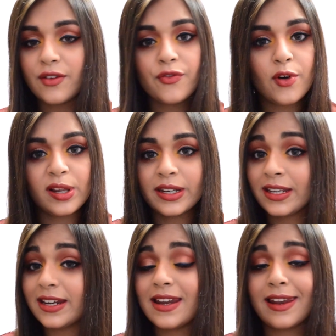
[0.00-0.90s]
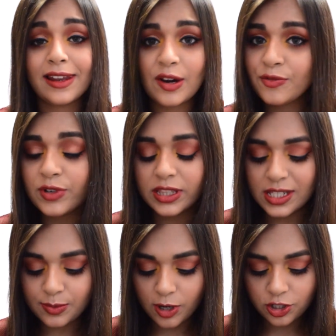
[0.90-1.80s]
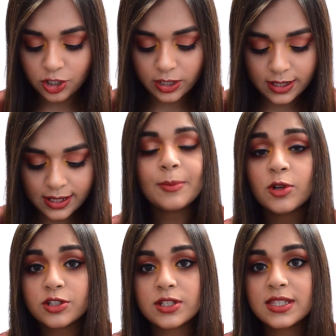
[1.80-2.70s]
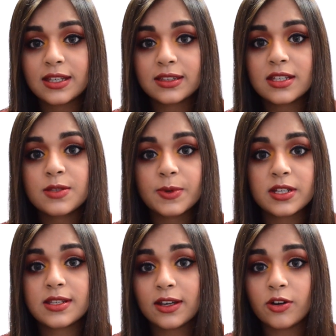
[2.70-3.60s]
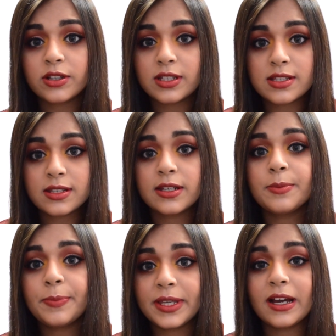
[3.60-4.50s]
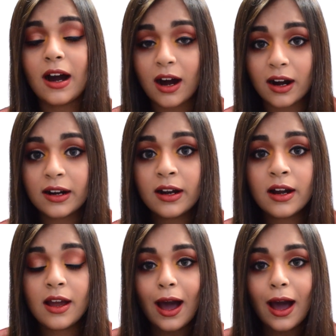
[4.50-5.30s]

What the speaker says: fallen in love with these brushes. I'm not just saying this because I got these in PR.